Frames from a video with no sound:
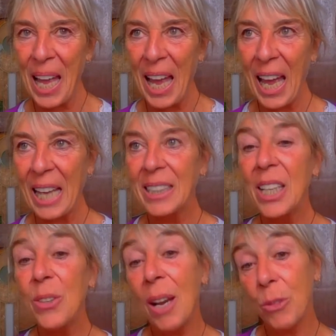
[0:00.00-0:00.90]
And
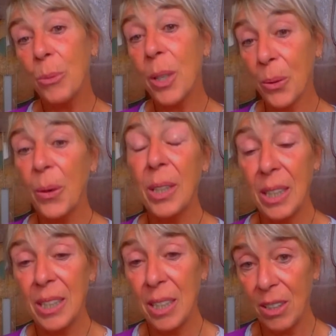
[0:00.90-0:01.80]
then you have the real chronic
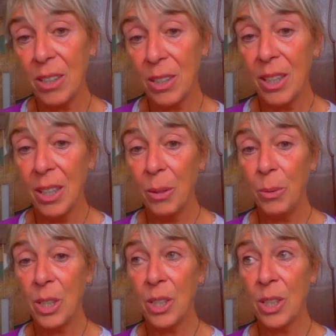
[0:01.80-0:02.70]
diseases,
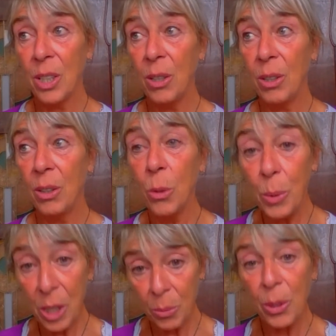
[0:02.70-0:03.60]
on
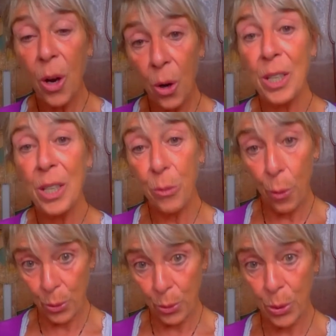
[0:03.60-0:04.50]
which we always
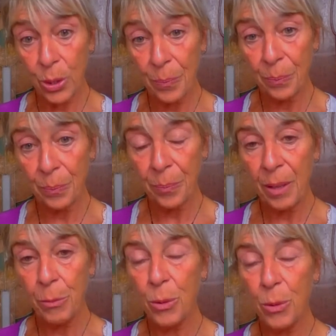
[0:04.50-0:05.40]
focused
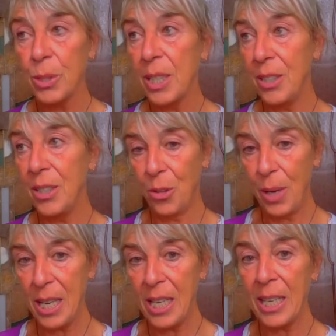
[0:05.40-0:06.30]
mm-hmm. in the
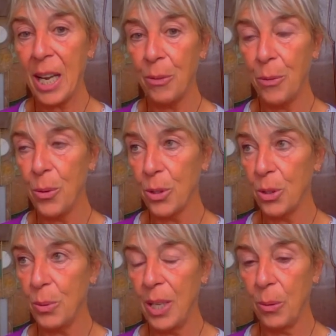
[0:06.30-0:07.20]
training and
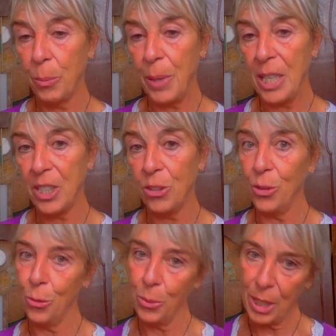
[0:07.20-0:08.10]
focused with our patients,
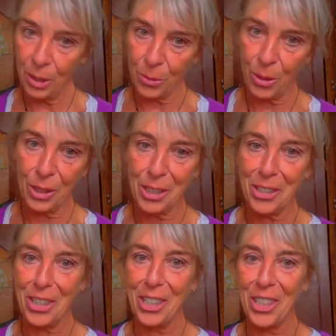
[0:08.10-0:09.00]
the real chronic
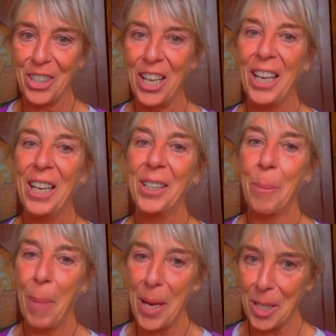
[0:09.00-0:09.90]
diseases,
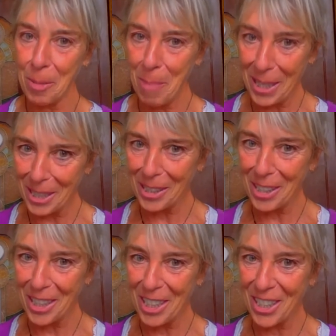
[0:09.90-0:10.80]
the miasmatic
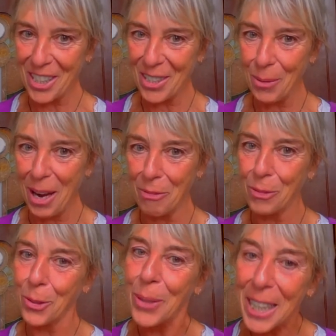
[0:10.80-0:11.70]
diseases. You have
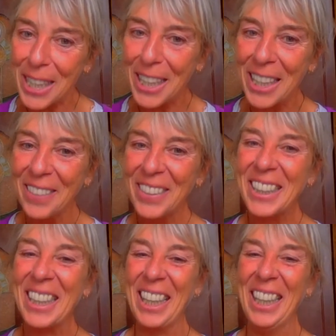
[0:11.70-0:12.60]
three,
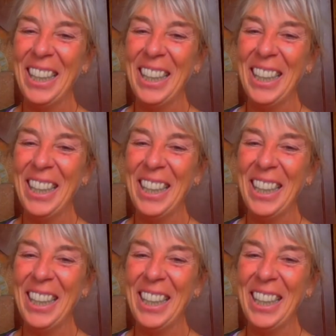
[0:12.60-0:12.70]
you know,